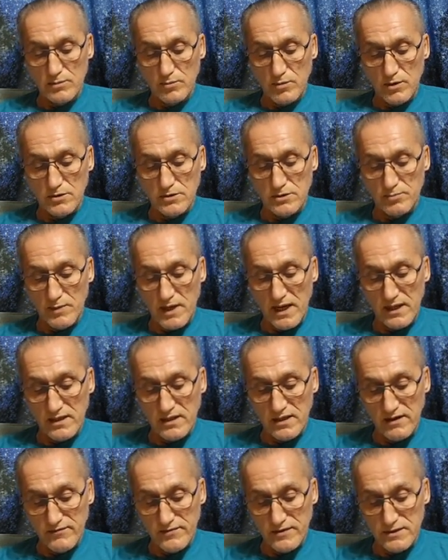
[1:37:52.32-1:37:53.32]
He lived
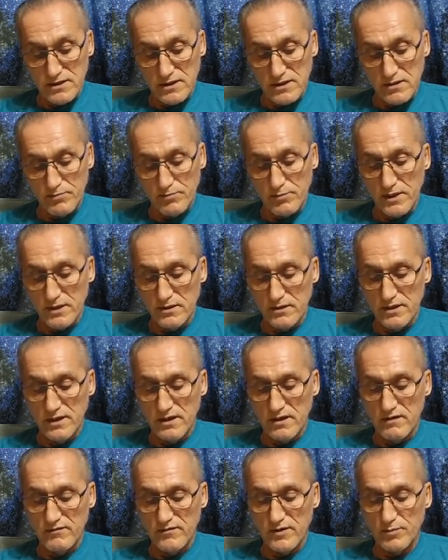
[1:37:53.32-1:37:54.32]
close to his God
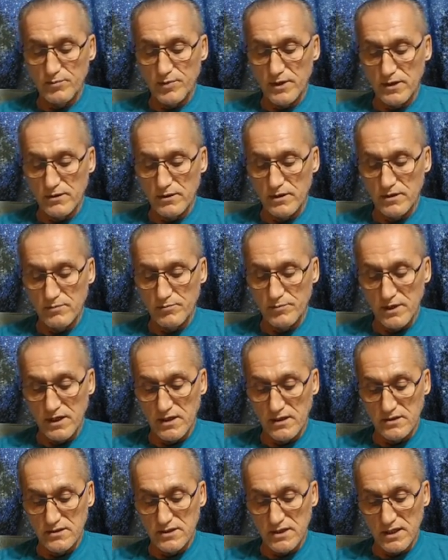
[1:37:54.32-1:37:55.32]
self at all
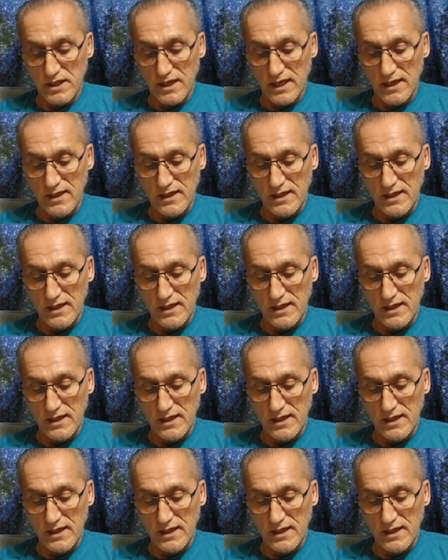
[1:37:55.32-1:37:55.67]
times,